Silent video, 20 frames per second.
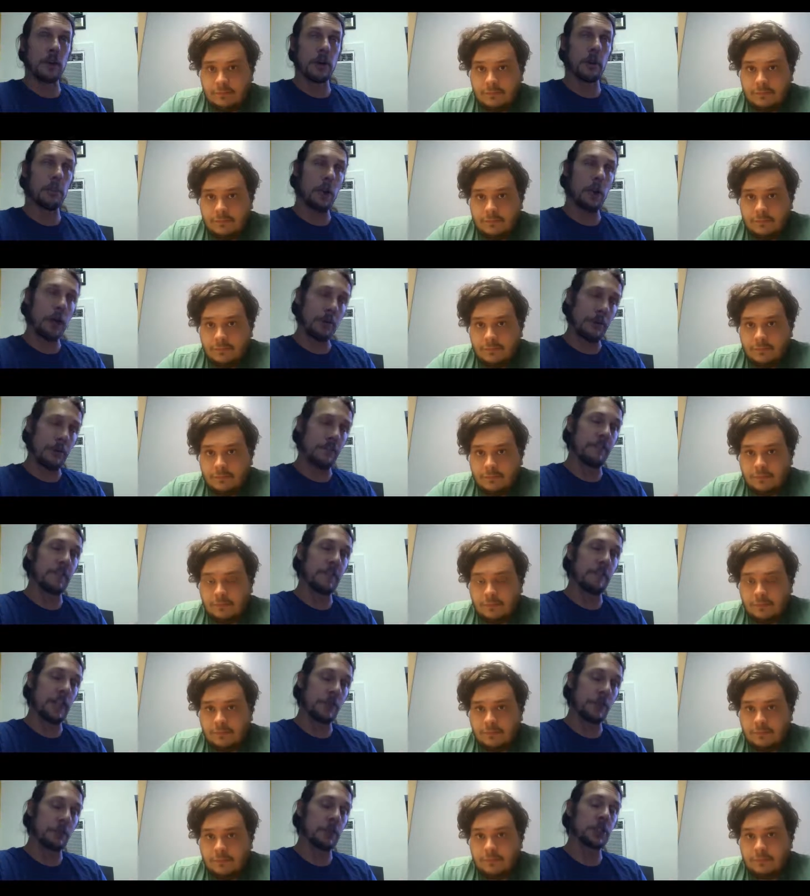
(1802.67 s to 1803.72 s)
Speaker 1: pardon me, 15%
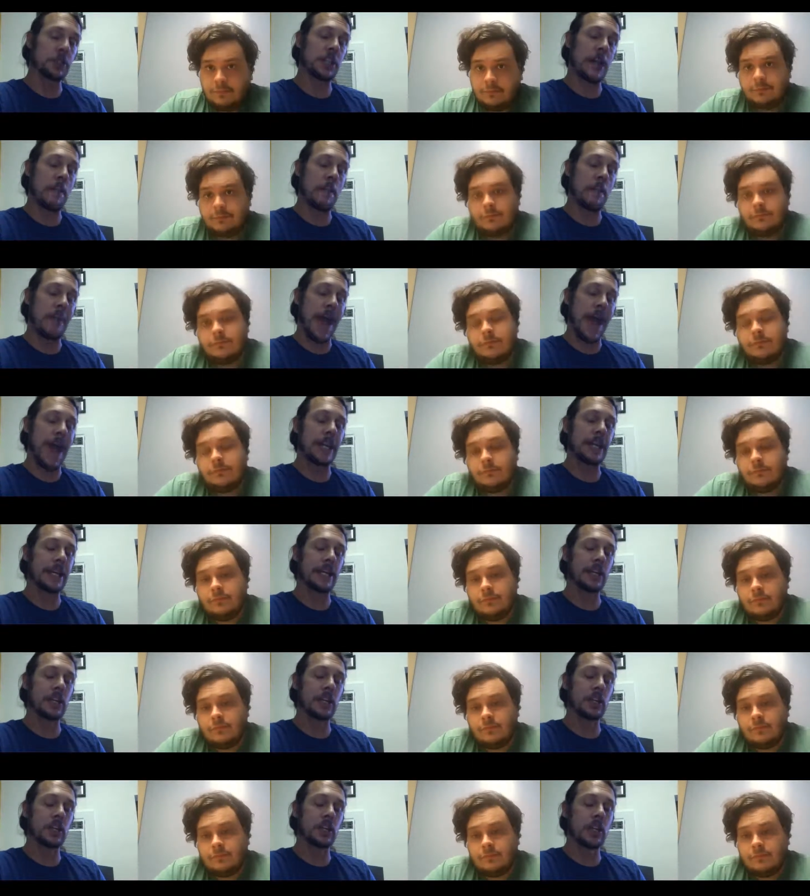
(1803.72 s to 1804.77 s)
back in
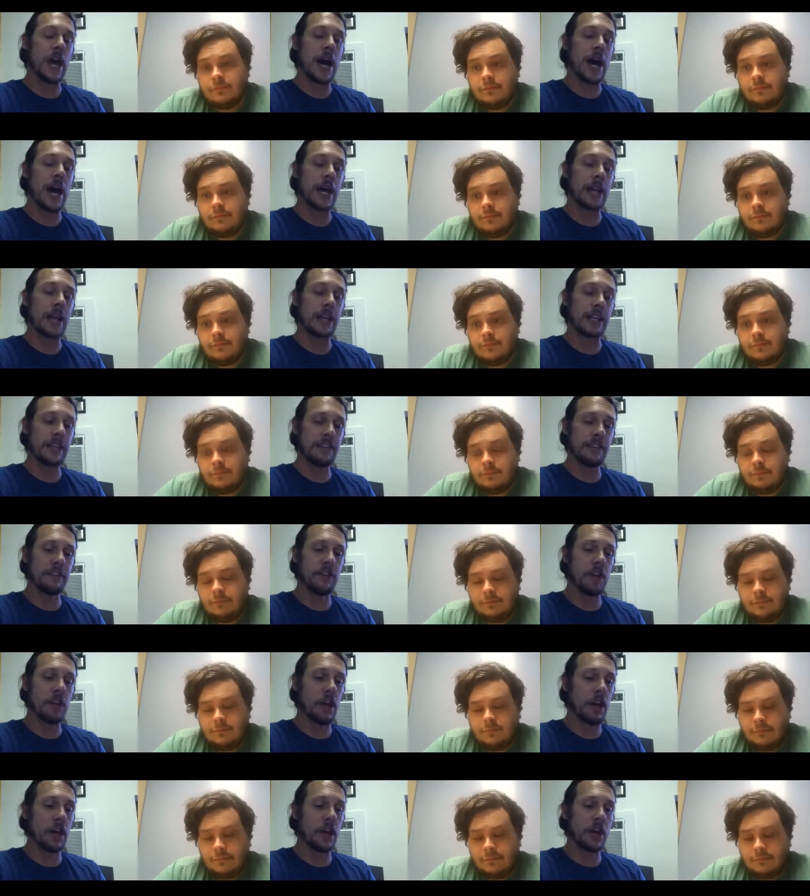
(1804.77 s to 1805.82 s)
a uh, gift
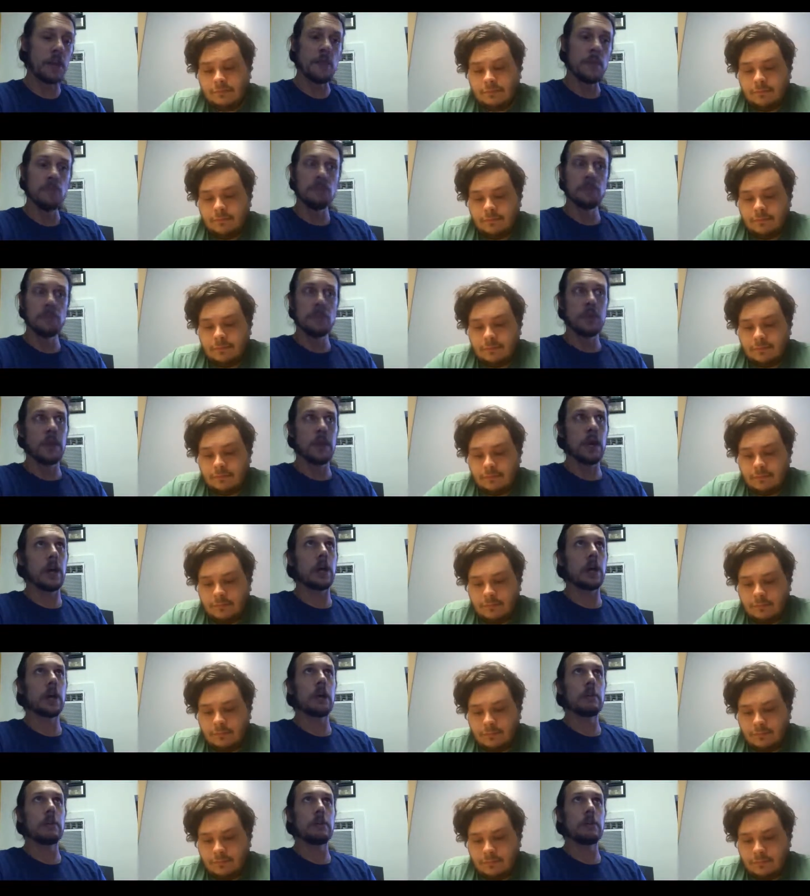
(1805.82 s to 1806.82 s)
card I mean,